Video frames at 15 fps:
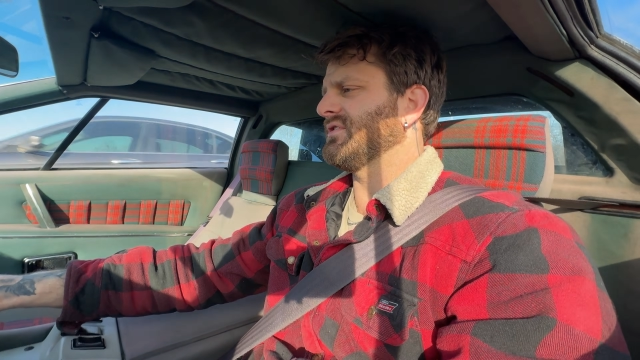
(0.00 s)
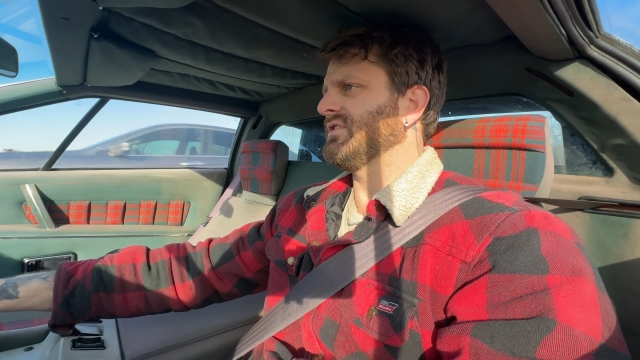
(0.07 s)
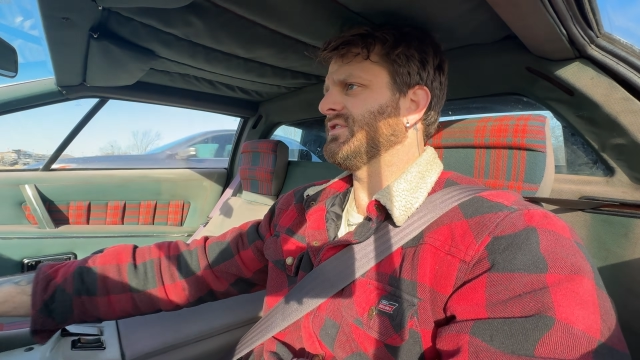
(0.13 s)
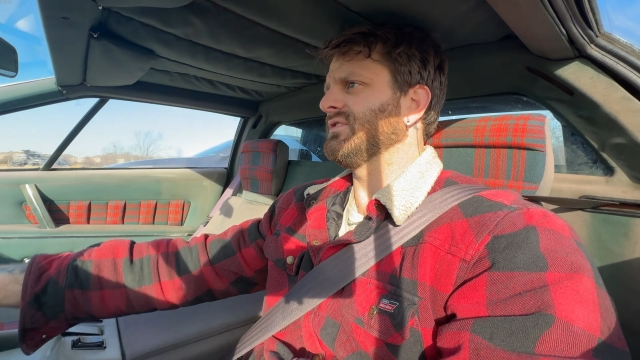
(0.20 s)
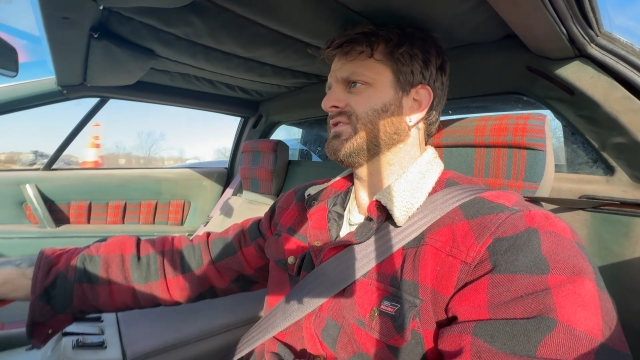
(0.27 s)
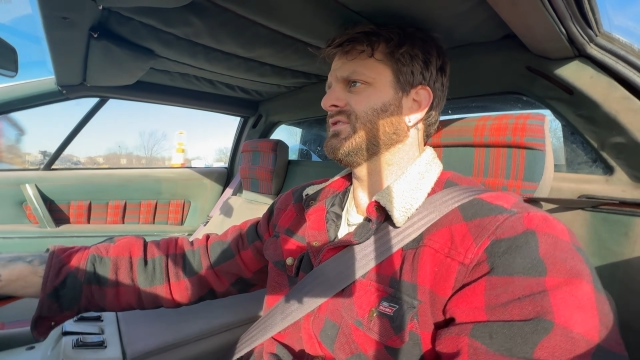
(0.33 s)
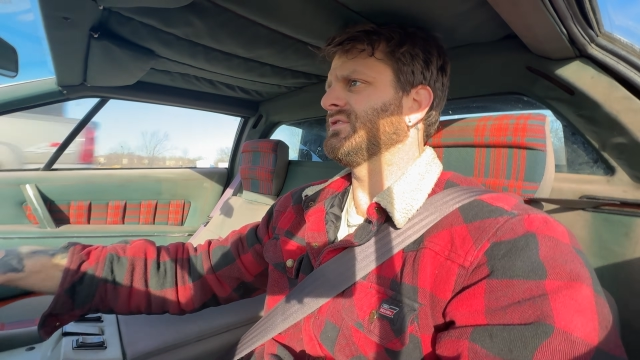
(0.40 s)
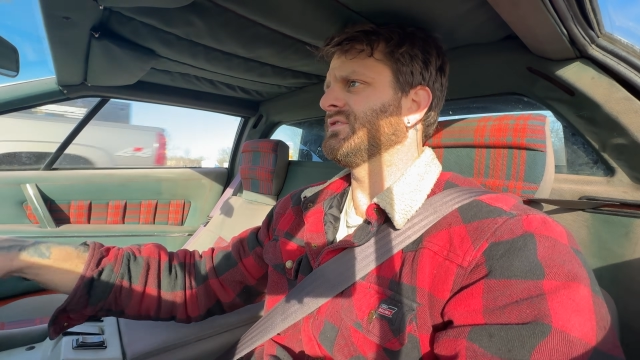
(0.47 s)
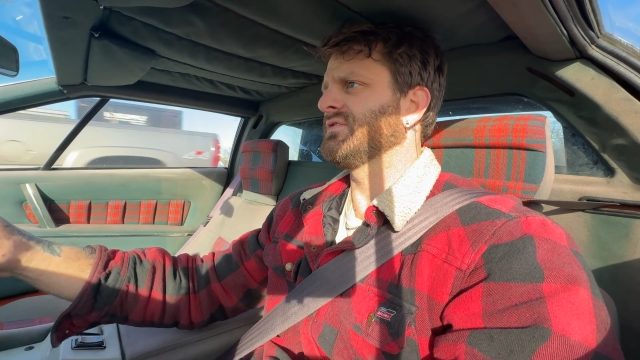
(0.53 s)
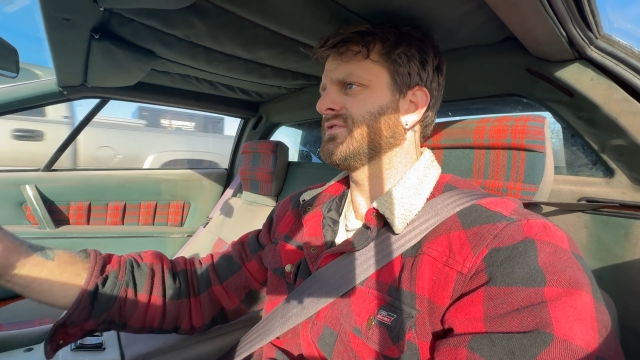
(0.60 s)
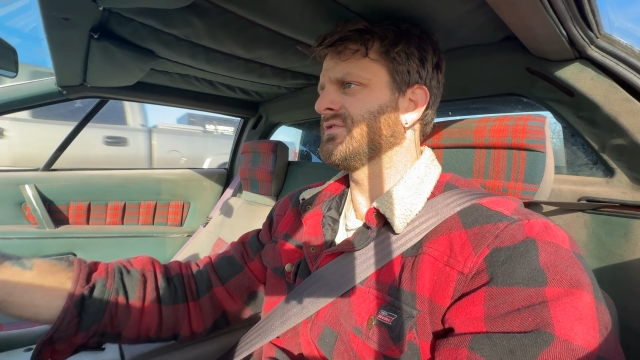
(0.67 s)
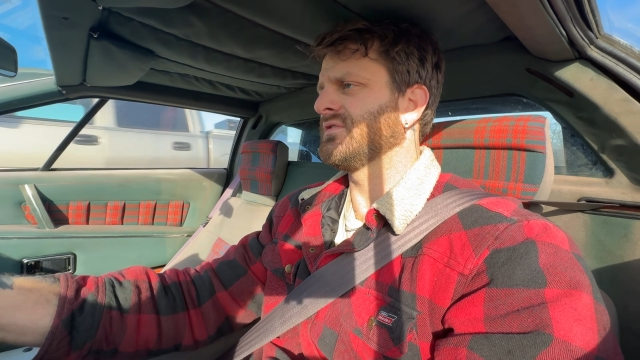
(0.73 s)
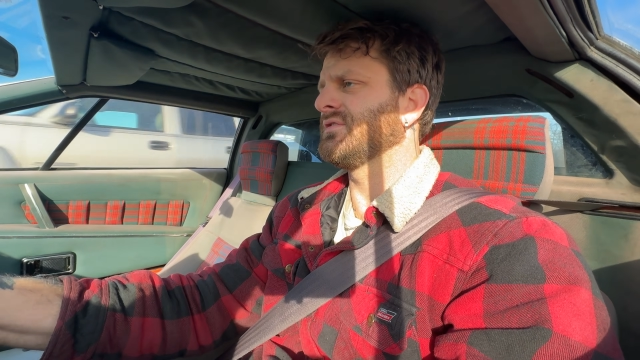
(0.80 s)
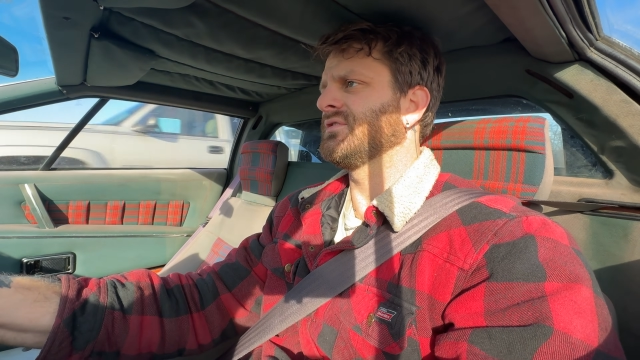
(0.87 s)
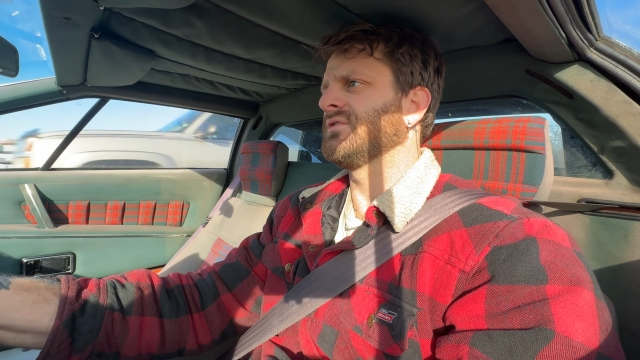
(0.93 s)

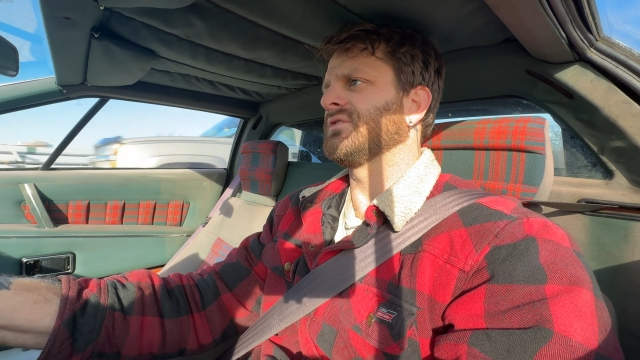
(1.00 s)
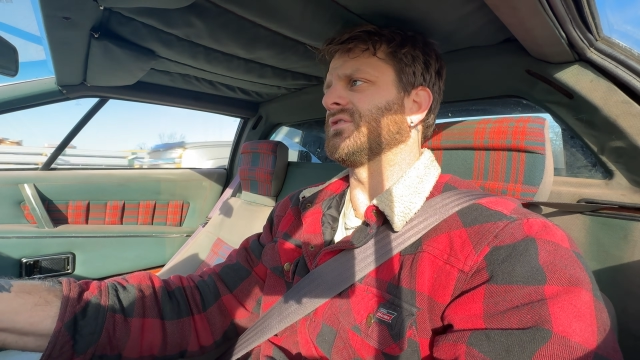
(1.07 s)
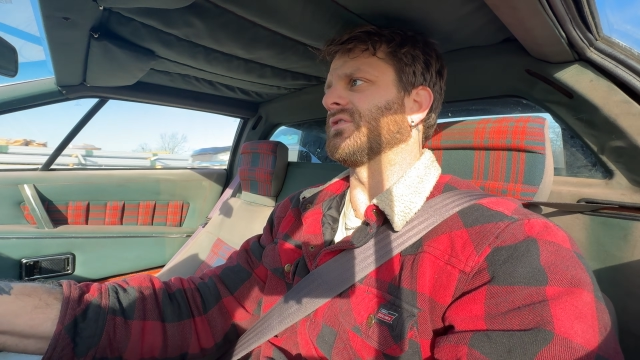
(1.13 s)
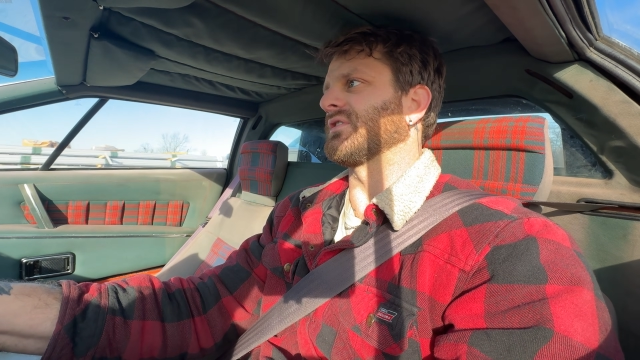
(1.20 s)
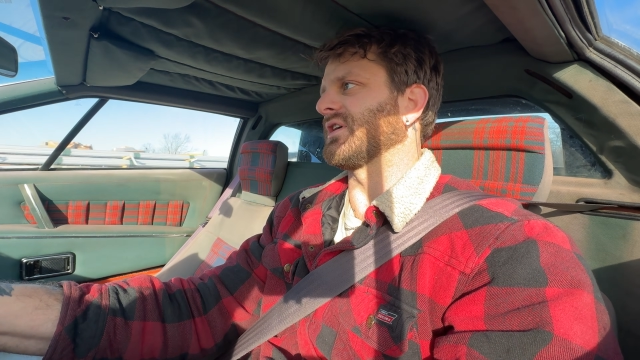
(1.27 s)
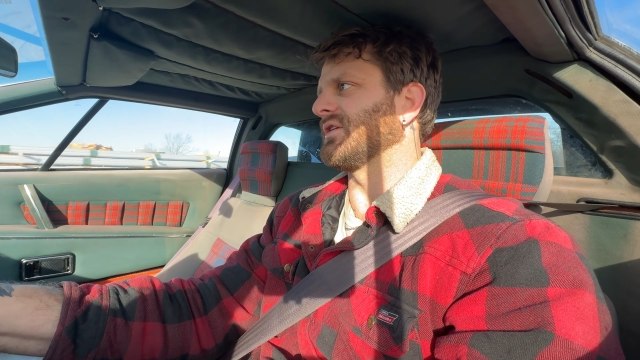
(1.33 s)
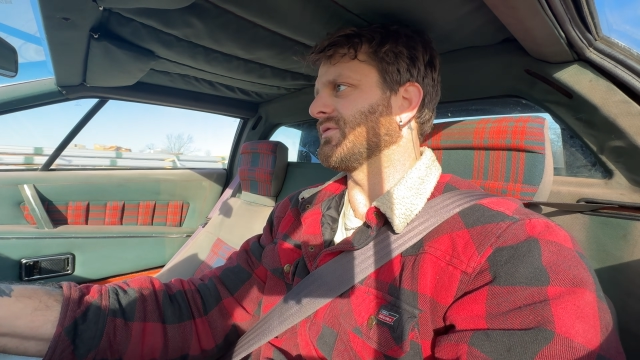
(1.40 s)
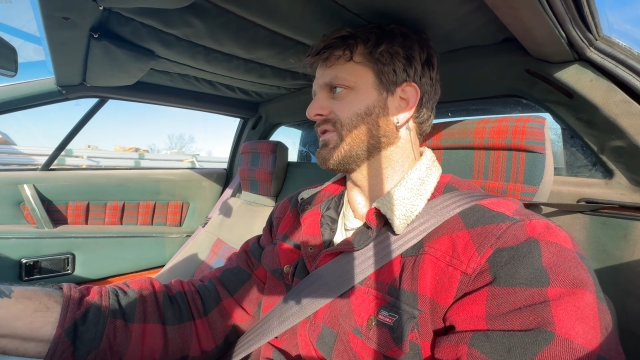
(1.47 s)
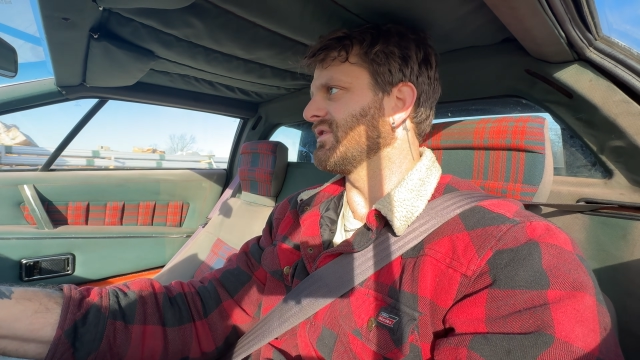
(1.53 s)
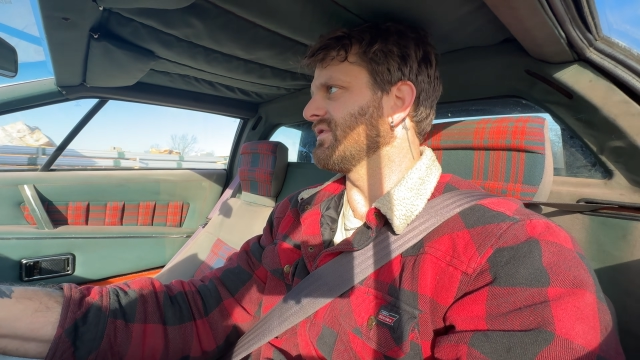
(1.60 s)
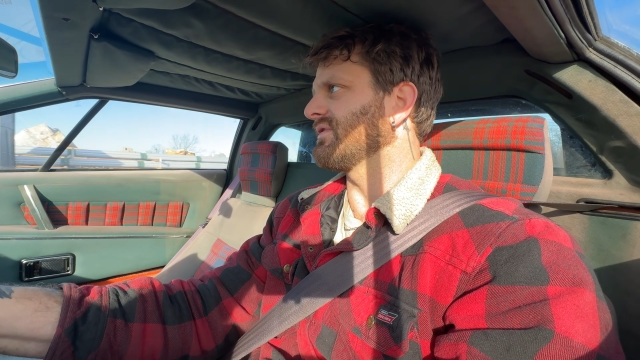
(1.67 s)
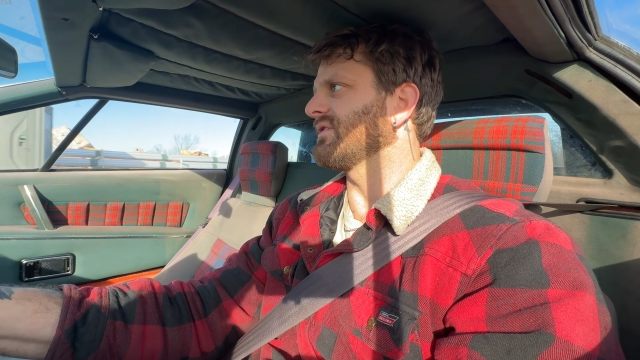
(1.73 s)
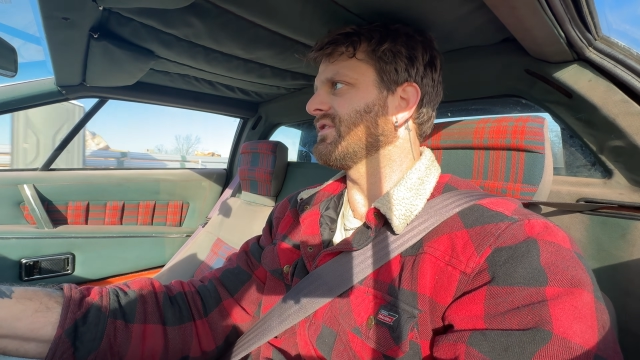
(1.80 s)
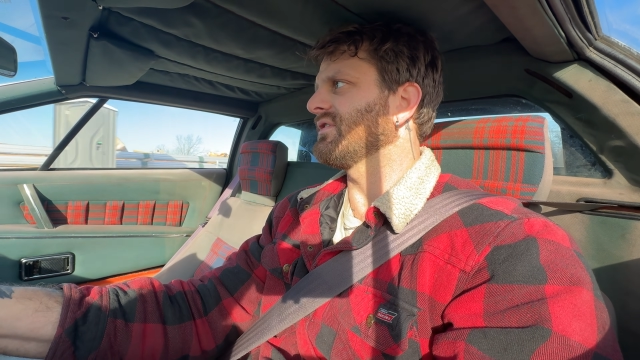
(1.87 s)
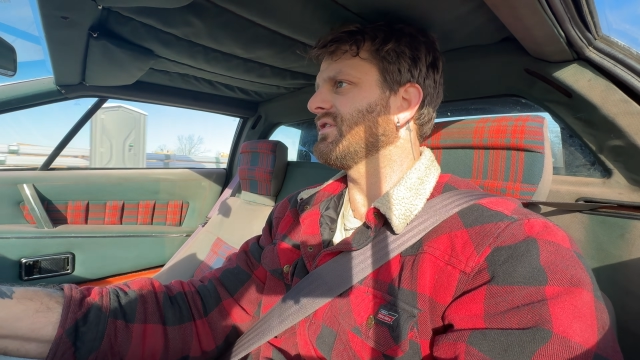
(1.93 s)
Okay, we're in
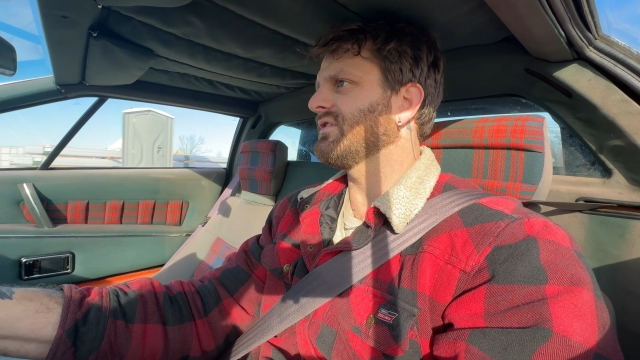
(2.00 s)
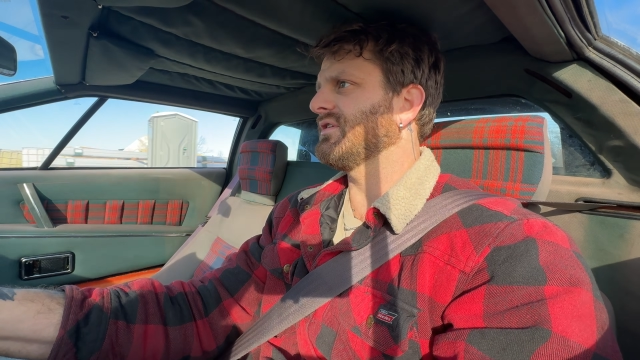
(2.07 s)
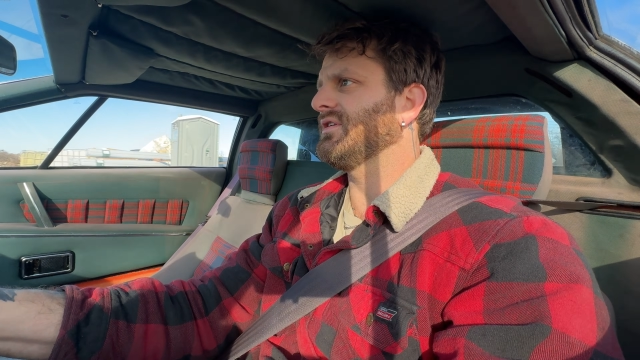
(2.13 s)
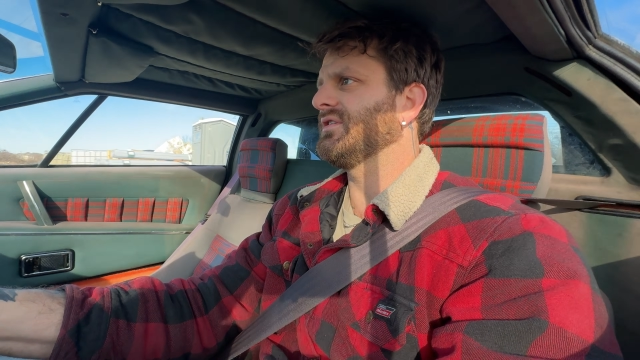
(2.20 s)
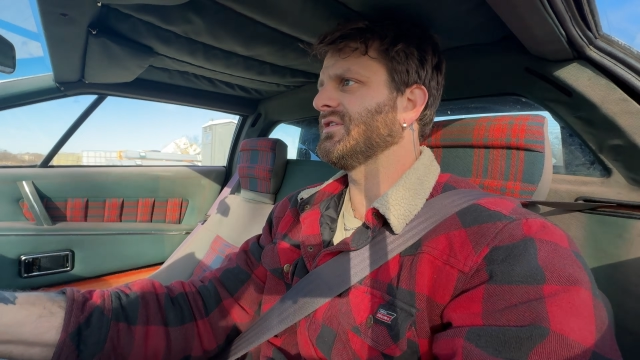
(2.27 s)
third.